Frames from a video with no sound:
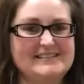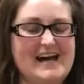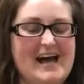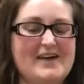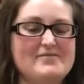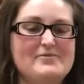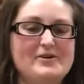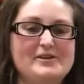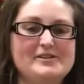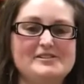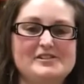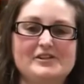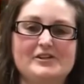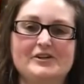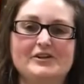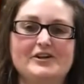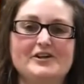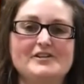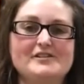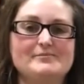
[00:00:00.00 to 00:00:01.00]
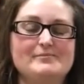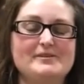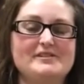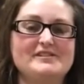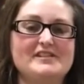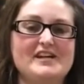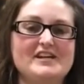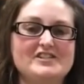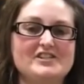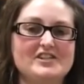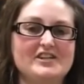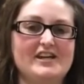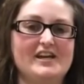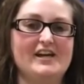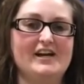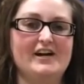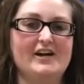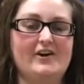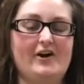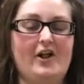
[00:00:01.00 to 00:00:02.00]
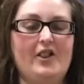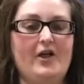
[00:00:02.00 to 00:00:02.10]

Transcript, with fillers: Hi boys and girls, Miss Ashley here